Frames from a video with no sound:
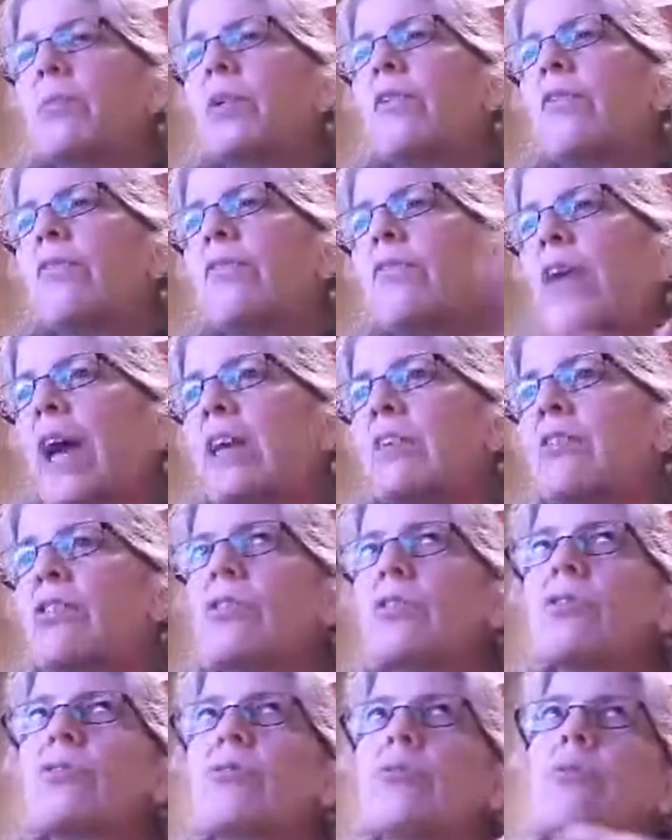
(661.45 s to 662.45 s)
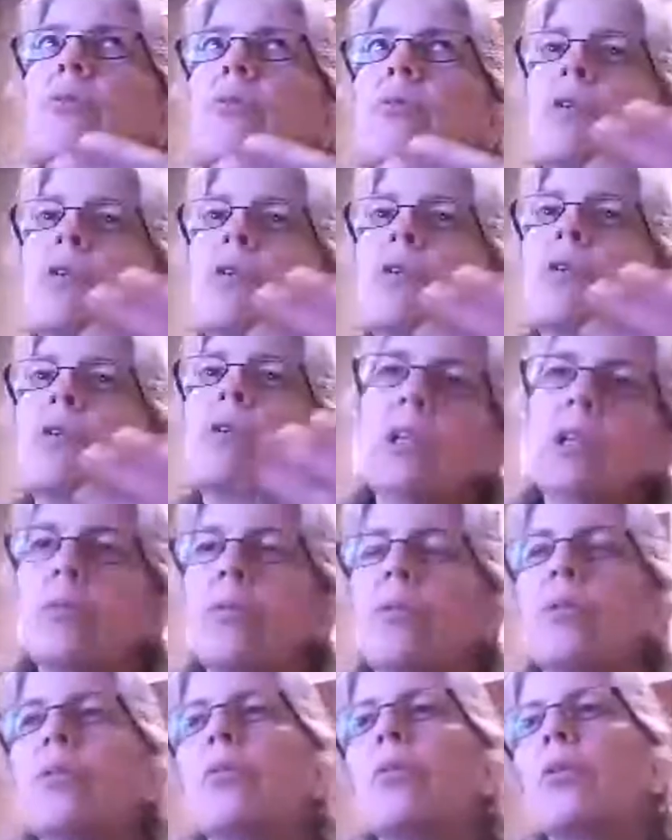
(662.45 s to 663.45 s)
someone a fascist or a
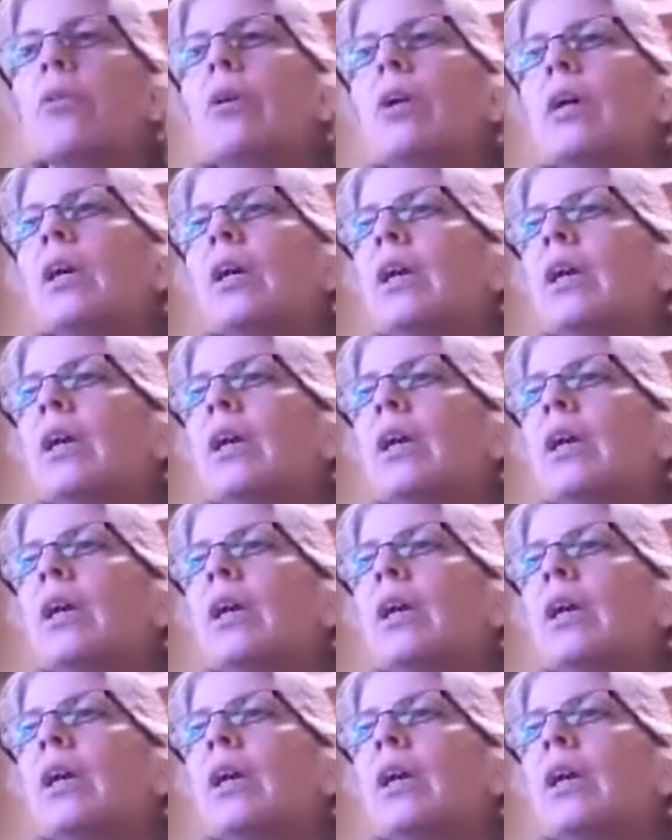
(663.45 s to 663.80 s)
liberal.